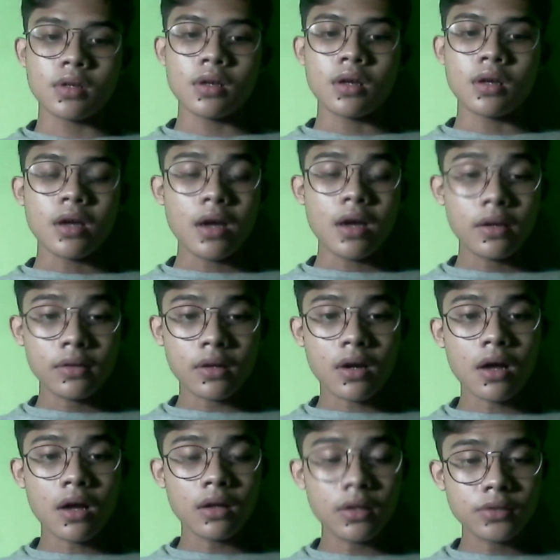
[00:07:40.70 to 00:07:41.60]

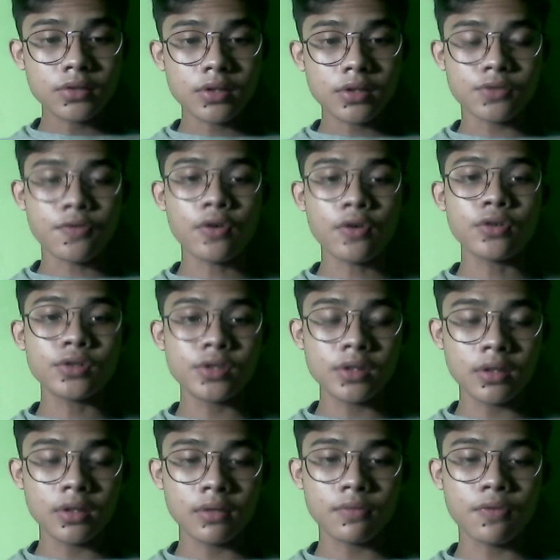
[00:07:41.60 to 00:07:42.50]
in
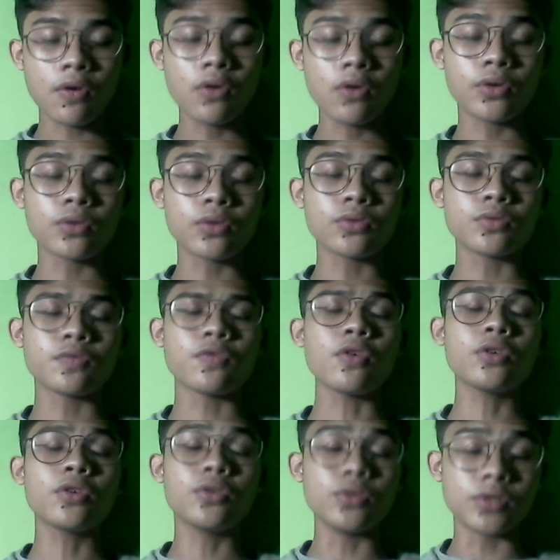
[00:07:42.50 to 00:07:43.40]
to
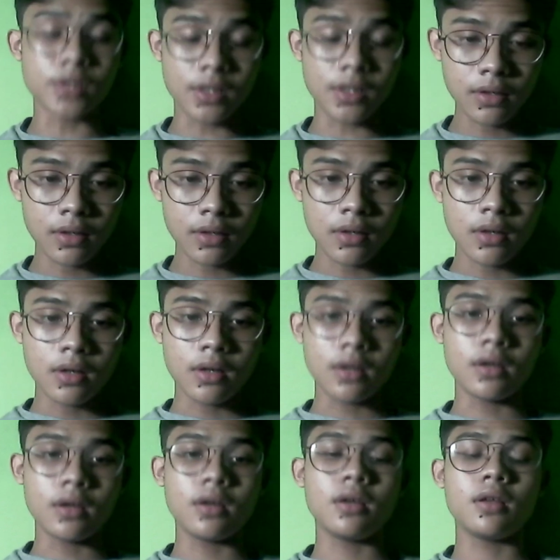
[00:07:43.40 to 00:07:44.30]
teach the skill of
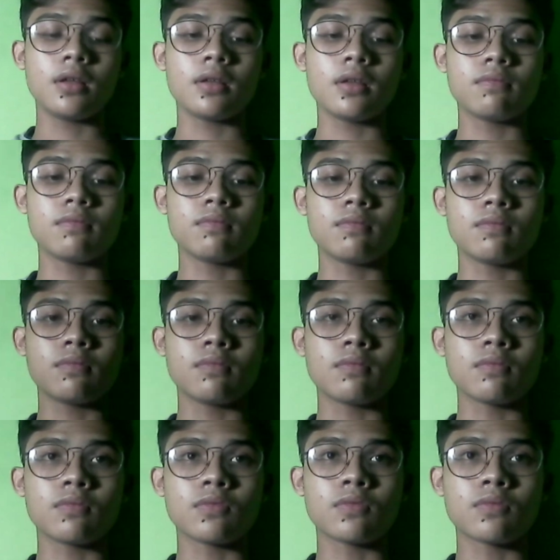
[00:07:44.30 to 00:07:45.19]
their
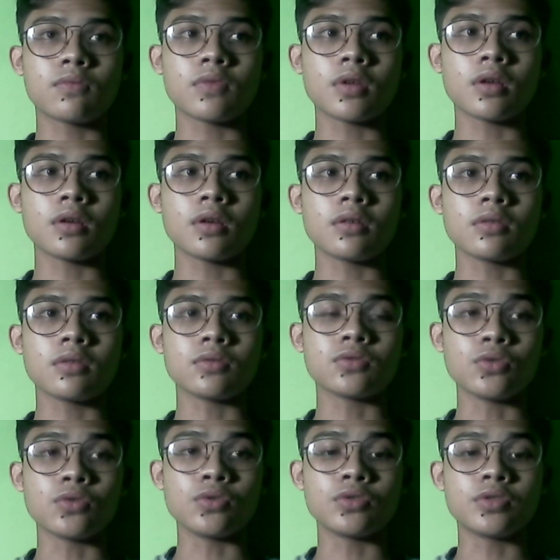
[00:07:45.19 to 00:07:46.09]

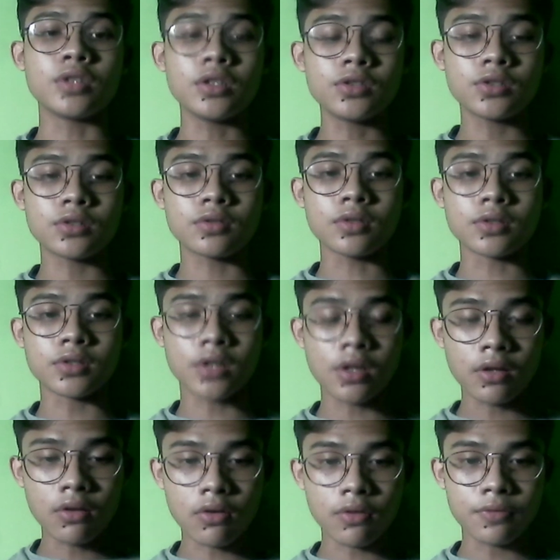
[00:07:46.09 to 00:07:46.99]
colleague.
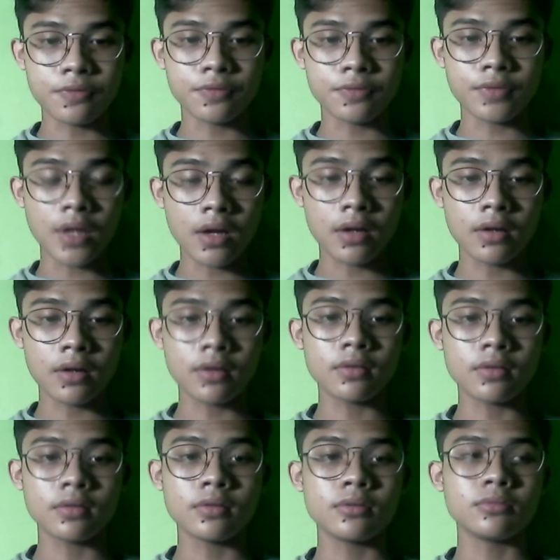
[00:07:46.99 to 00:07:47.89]
So
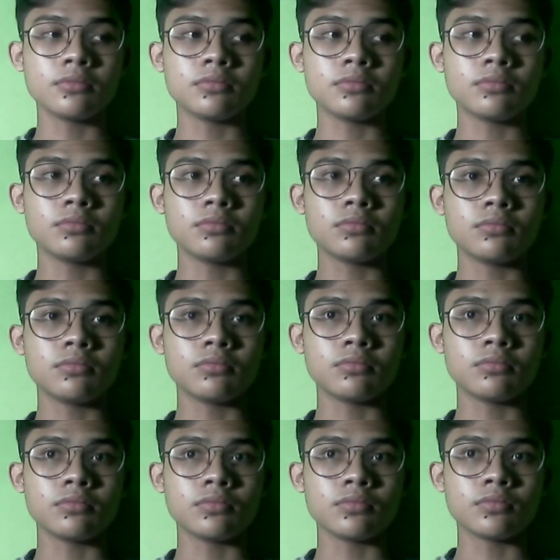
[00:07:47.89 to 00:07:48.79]
they are ready
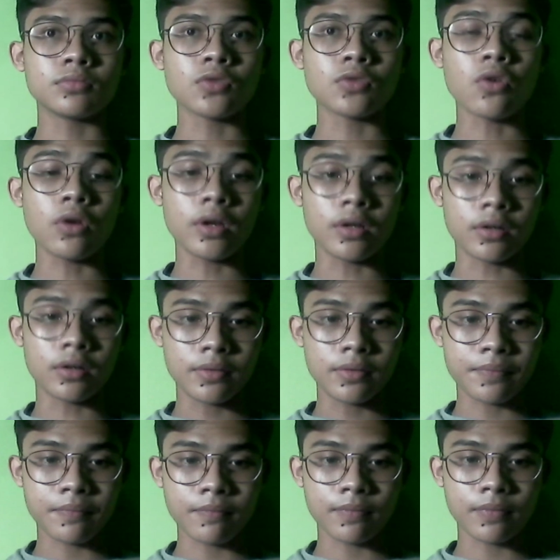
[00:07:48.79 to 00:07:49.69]
to,
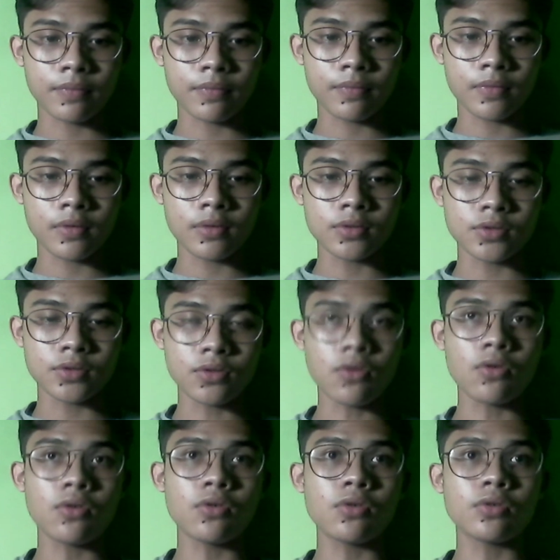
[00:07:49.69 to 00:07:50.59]
sorry, not colleague,
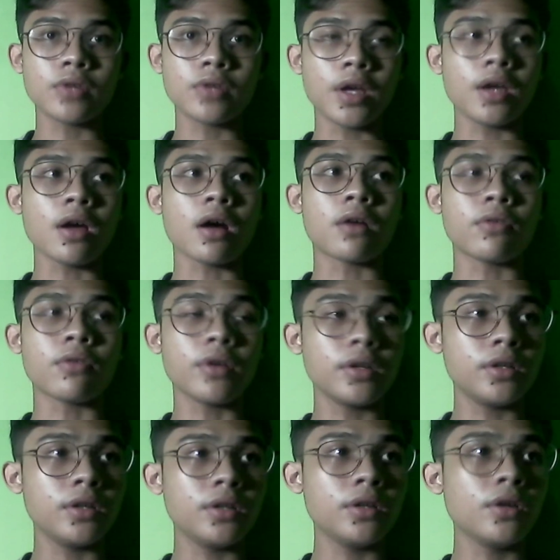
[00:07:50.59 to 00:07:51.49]
but I don't know
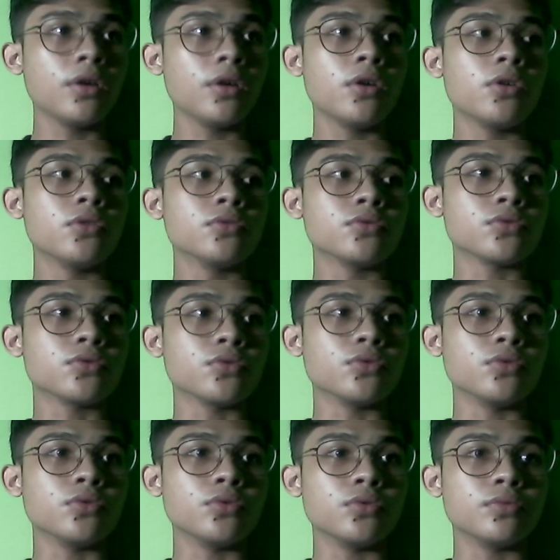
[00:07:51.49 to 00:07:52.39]
the
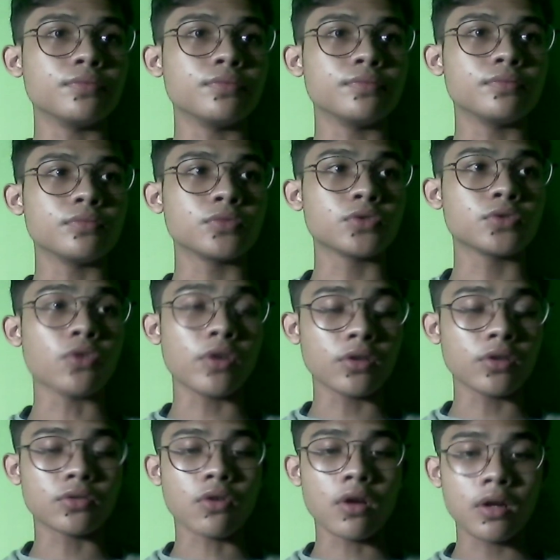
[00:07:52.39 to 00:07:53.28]
English. It's called
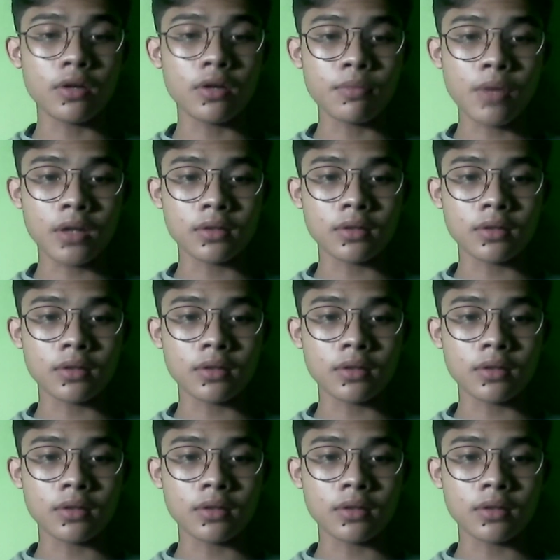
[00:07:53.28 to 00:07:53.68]
mahasiswa in Indonesia.